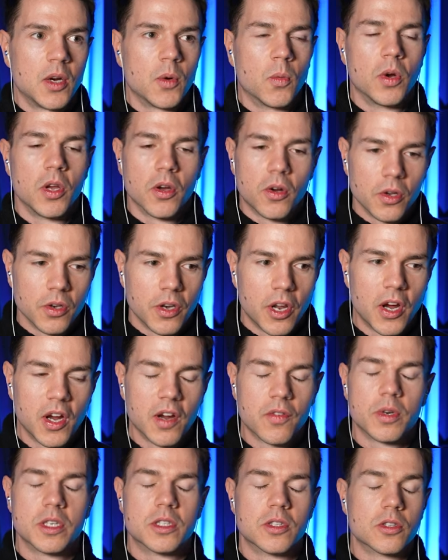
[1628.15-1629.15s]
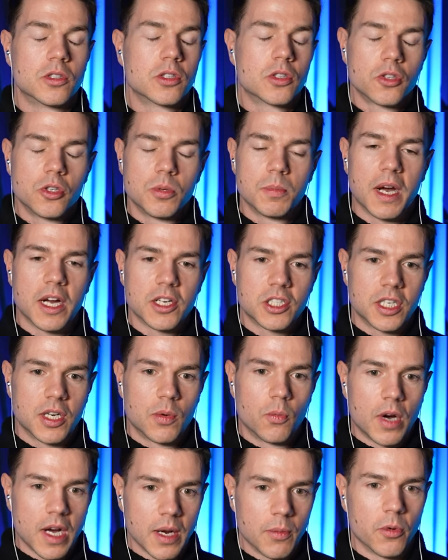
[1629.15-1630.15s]
we all know if we do too much
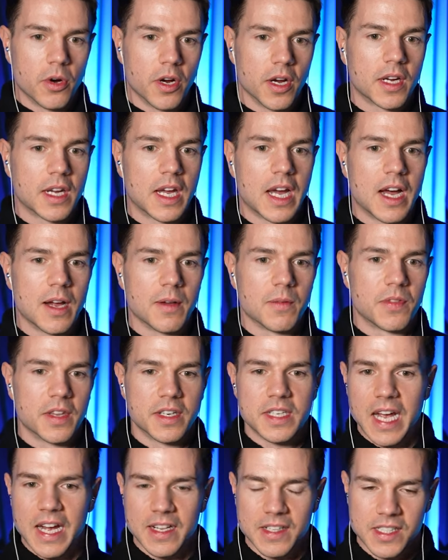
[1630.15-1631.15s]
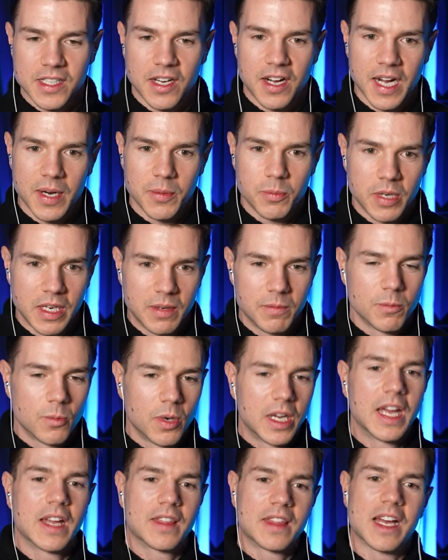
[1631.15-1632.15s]
in one workout, the downside, we
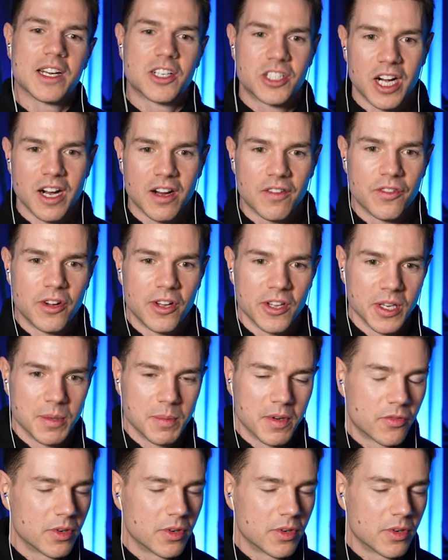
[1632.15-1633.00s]
we get that junk volume.